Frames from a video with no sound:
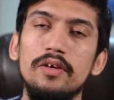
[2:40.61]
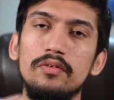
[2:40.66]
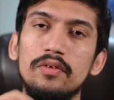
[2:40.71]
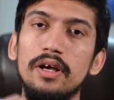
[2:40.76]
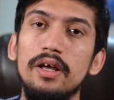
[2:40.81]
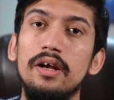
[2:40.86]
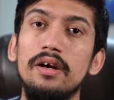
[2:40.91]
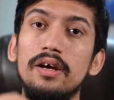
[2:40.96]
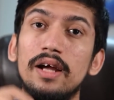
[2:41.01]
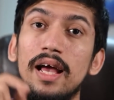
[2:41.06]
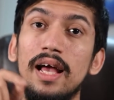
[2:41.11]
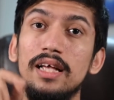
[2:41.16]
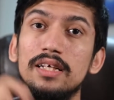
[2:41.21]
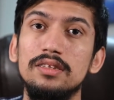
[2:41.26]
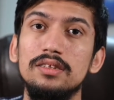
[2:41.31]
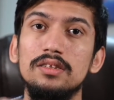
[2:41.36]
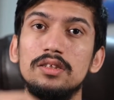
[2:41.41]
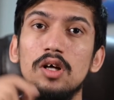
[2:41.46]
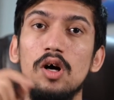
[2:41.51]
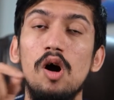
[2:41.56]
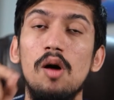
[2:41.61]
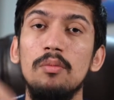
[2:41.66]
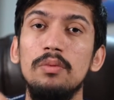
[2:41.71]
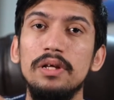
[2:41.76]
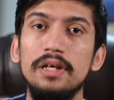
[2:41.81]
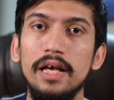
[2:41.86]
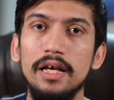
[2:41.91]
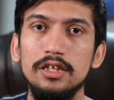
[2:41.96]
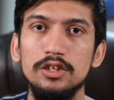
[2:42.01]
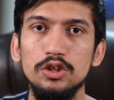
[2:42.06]
writer has the
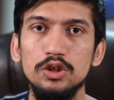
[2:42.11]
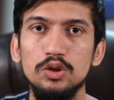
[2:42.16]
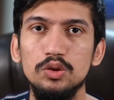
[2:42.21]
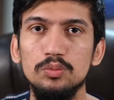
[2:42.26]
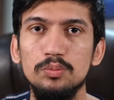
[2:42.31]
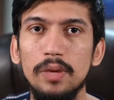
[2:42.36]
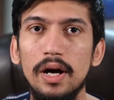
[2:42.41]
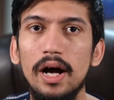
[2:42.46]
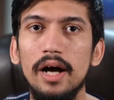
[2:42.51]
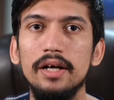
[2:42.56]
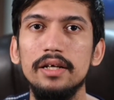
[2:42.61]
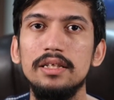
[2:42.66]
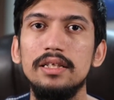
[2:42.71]
obligation to buy.